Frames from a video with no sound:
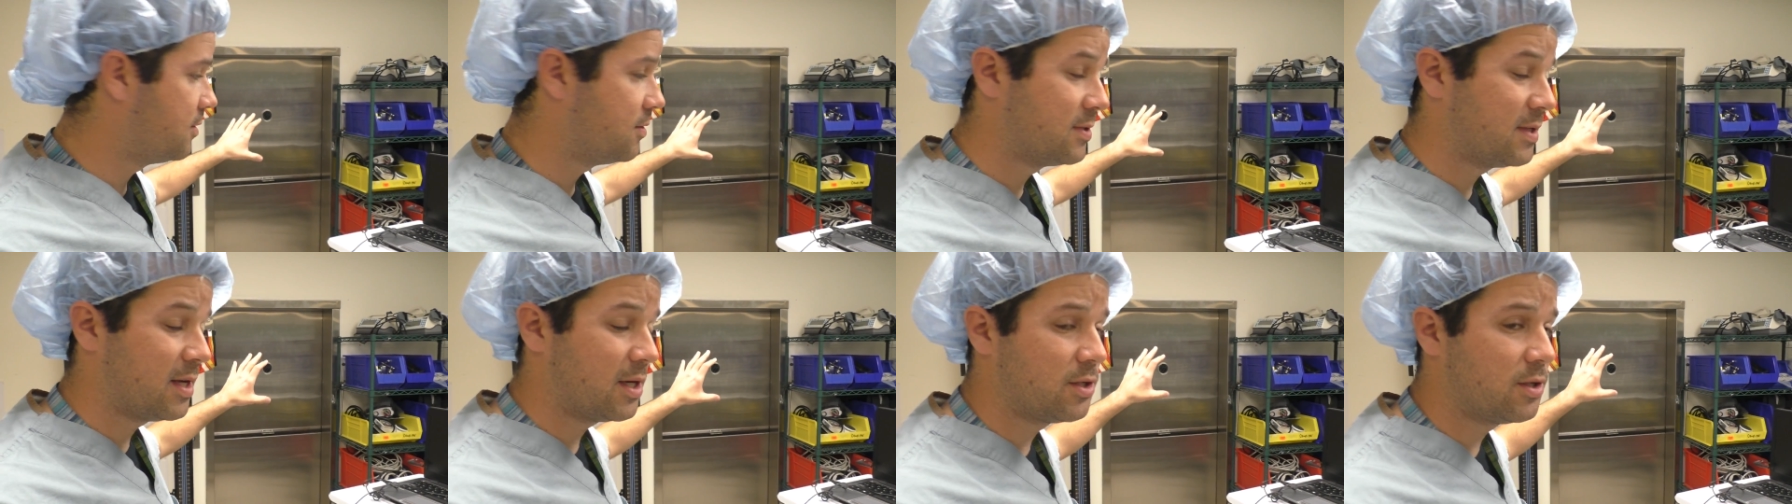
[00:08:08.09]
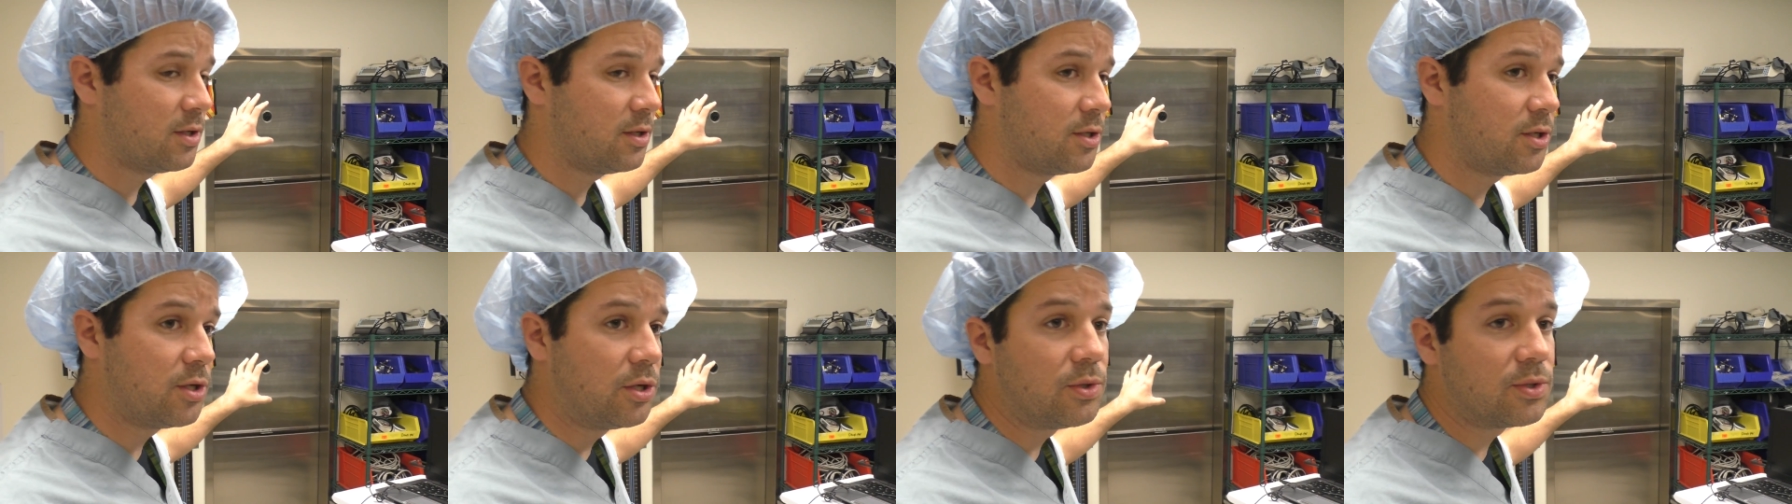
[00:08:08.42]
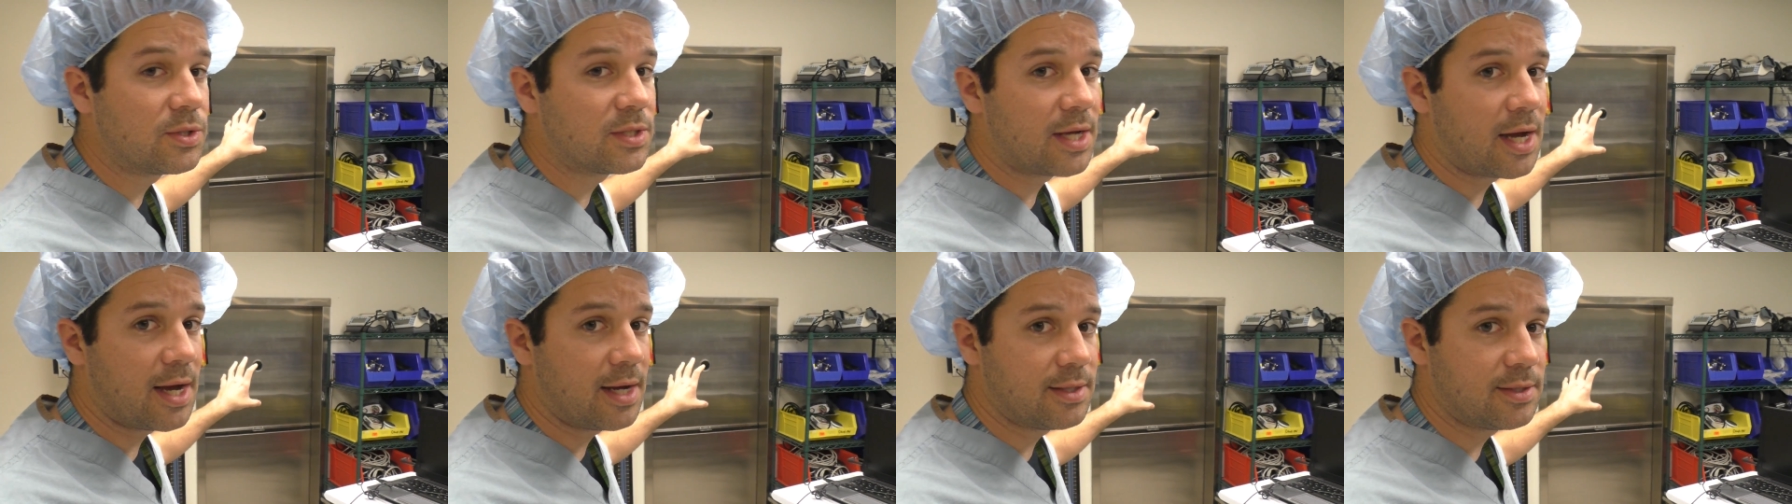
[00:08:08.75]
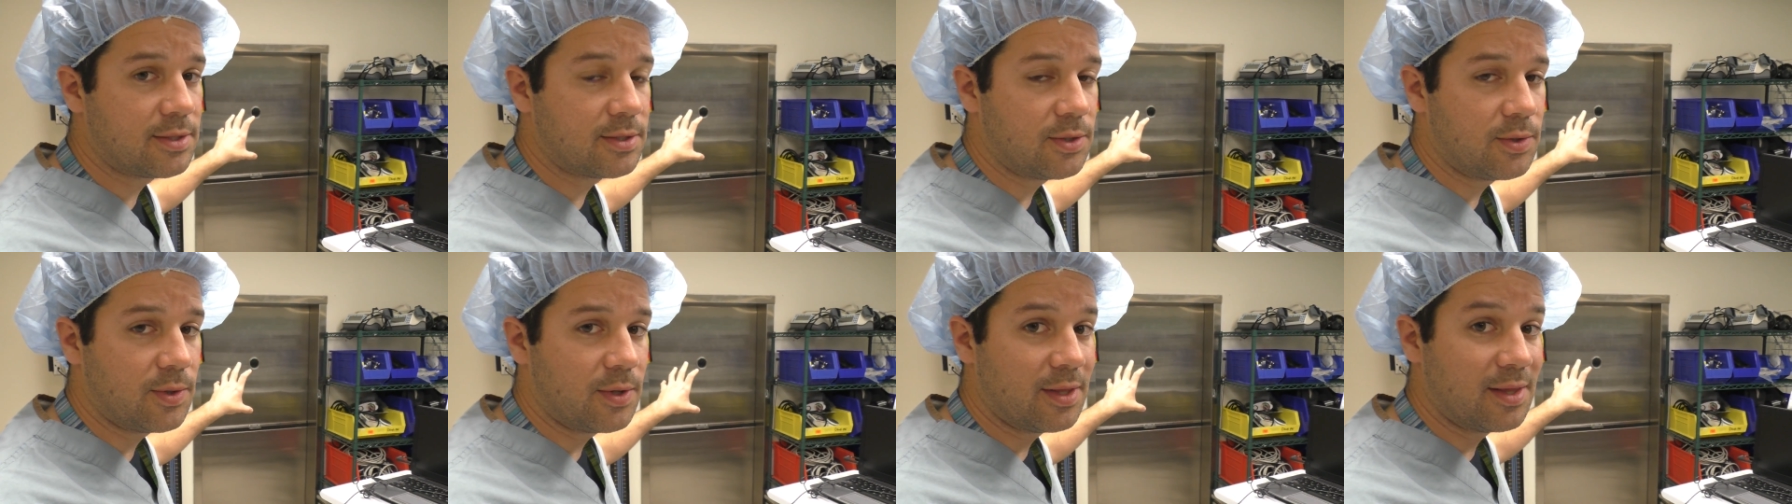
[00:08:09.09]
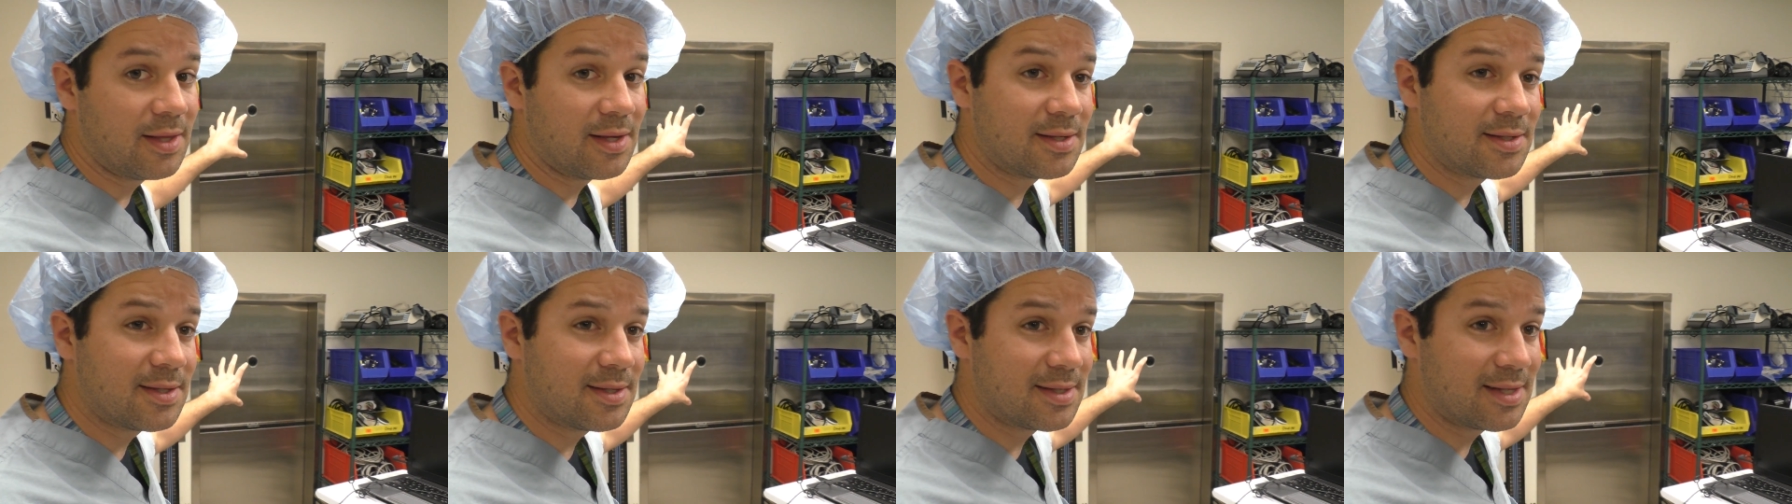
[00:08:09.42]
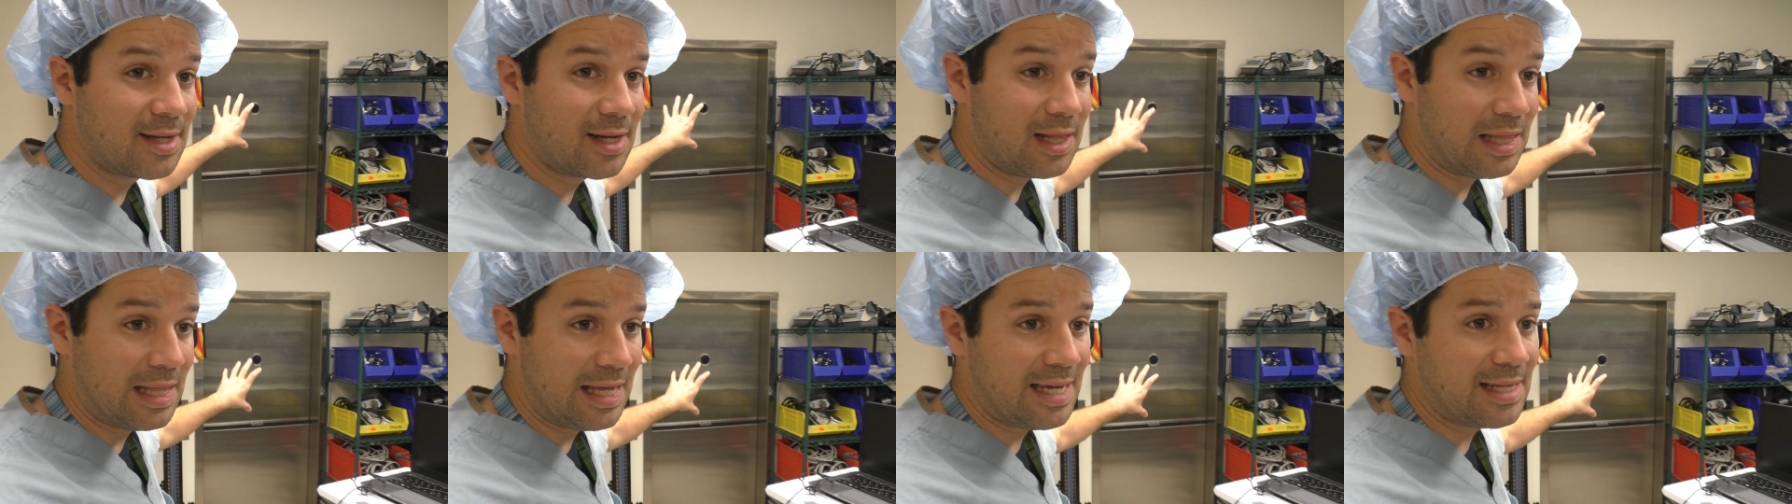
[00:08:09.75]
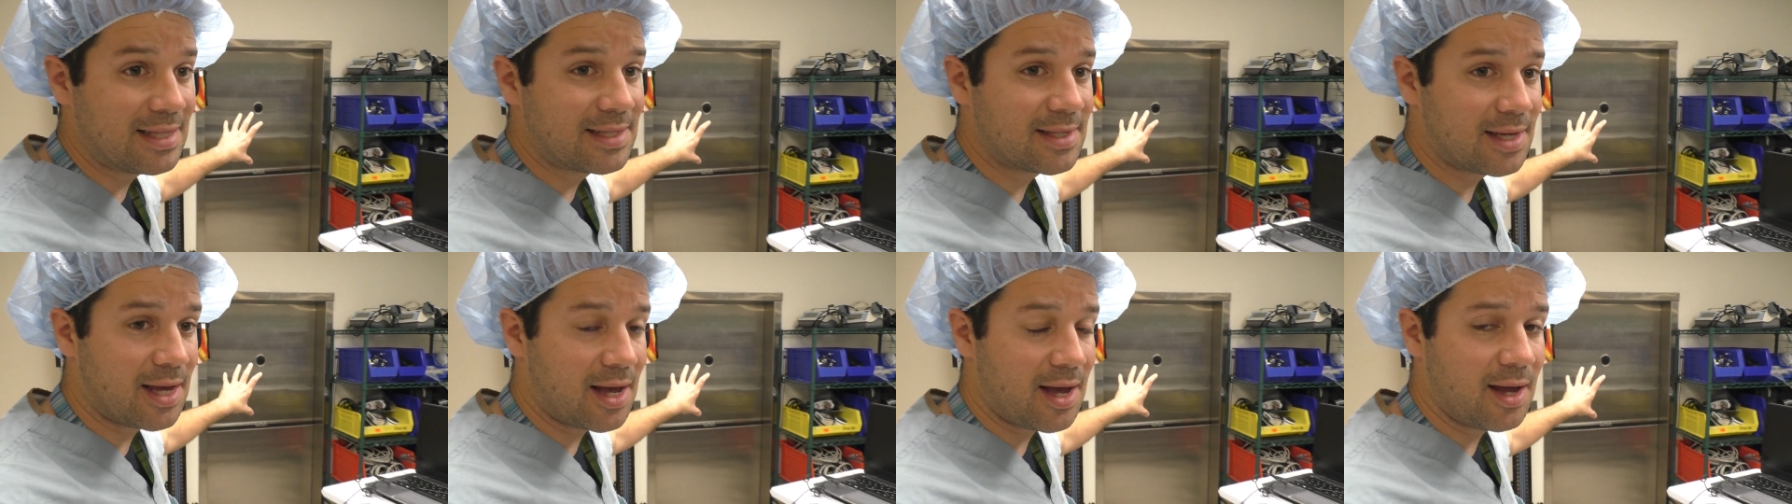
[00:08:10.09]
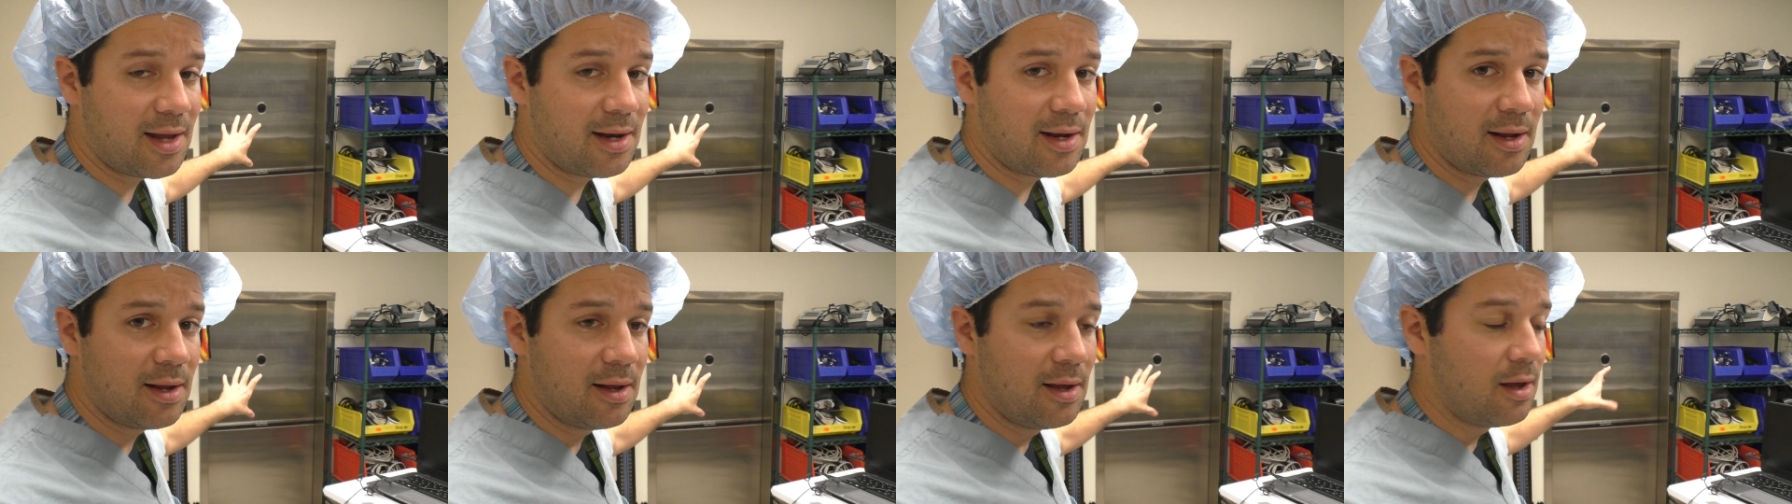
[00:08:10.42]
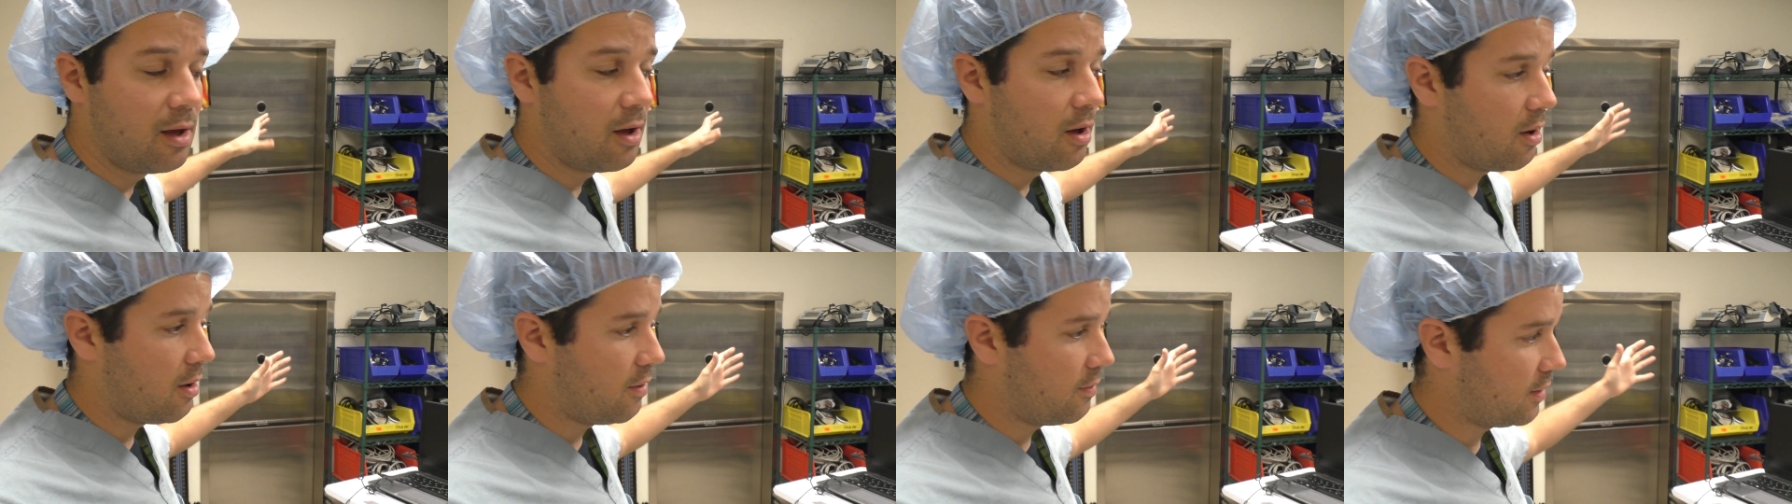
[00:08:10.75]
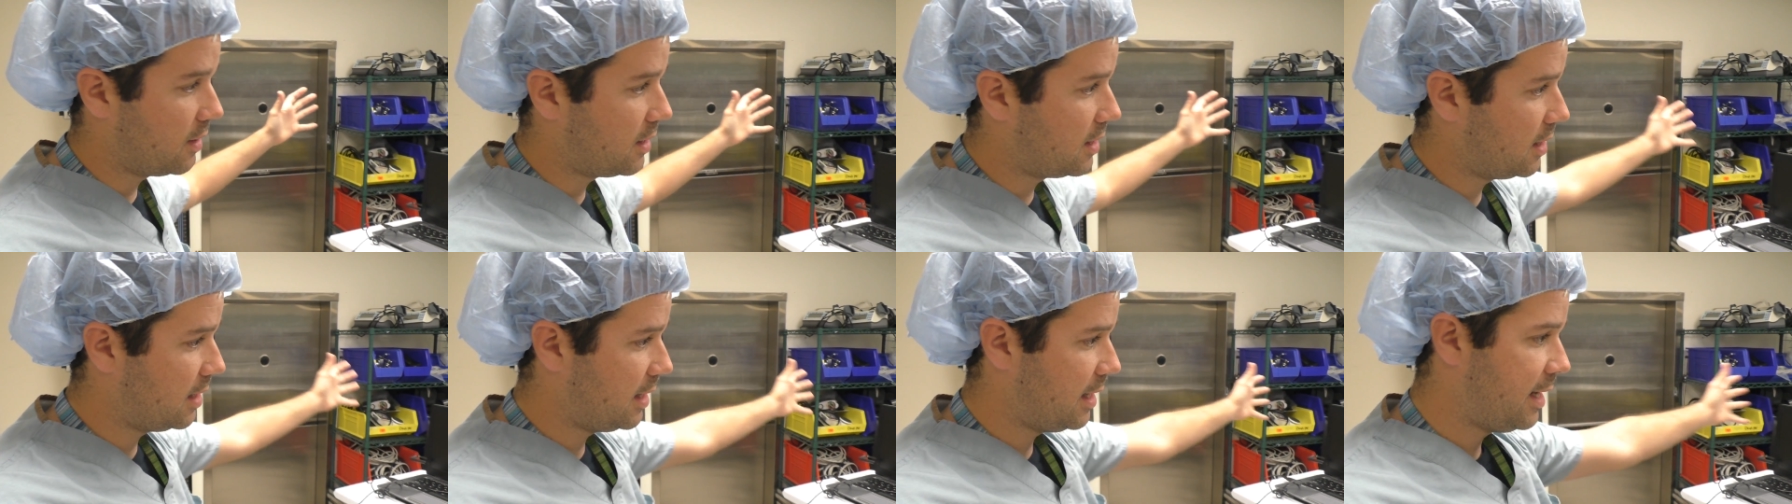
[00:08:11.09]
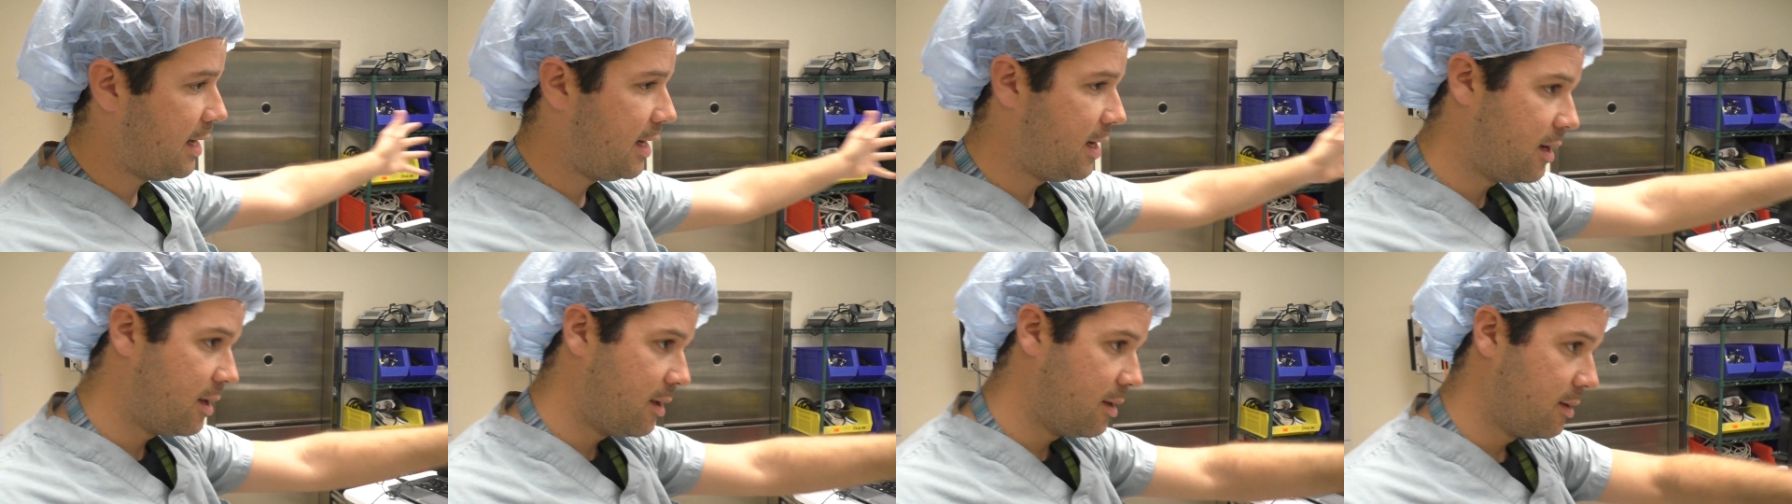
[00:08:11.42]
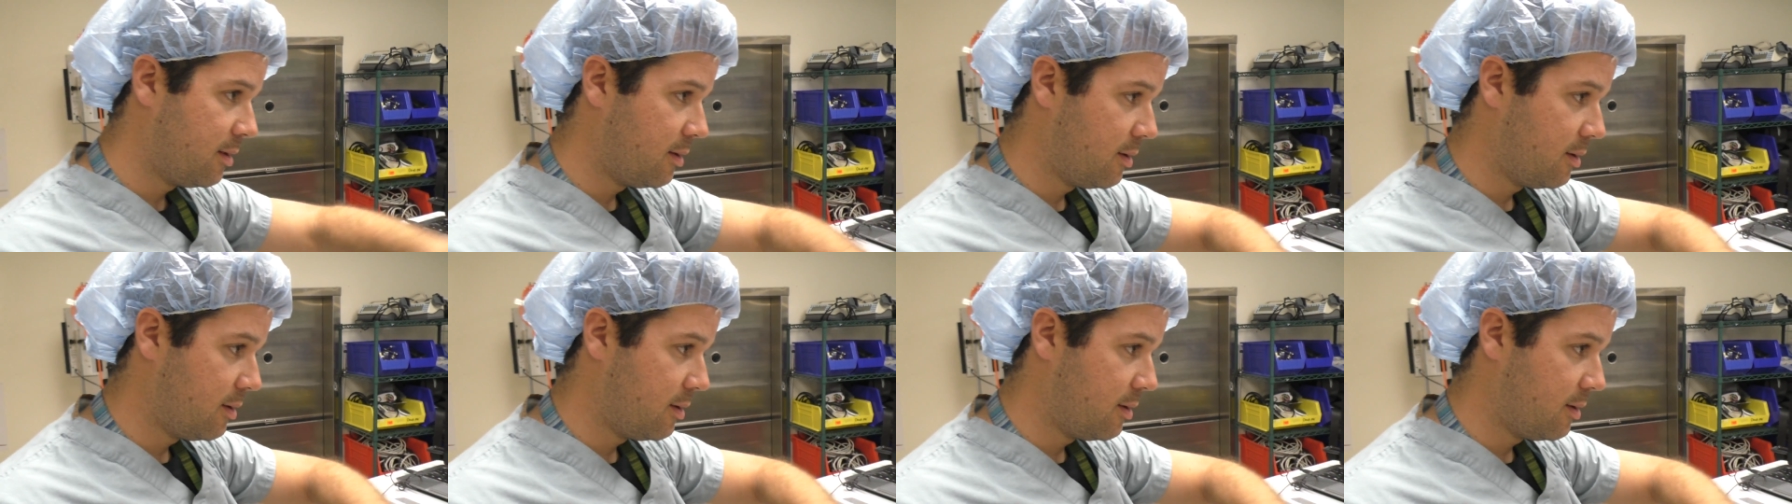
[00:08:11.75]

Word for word: there's actually two sides to it. This is the clean side on the clean